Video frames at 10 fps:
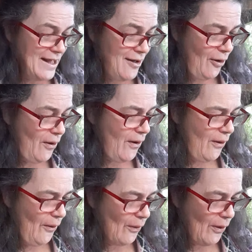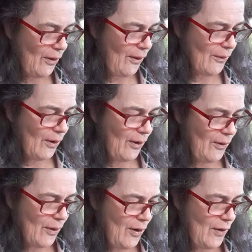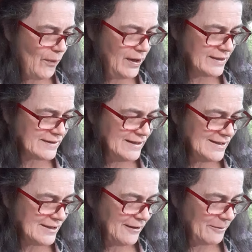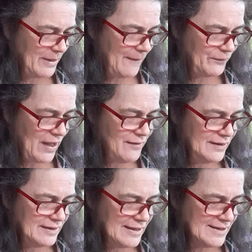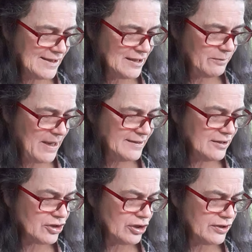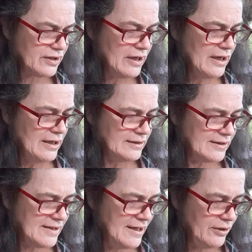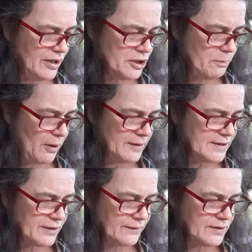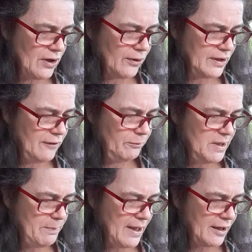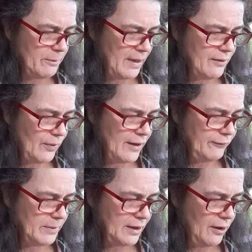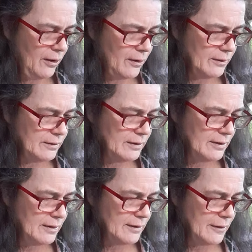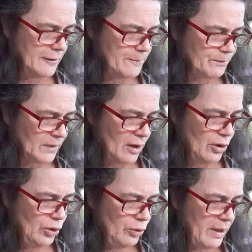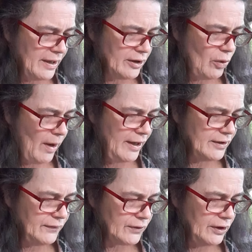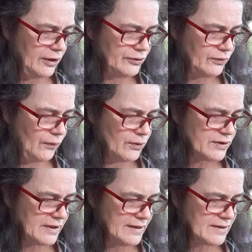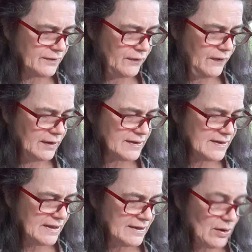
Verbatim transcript: oh, oh, oh, oh, what is this all about? David then sent messengers to say to Ishbaal, son of Saul, Give me back my wife Michal, whom I acquired for a hundred foreskins of the Philistines.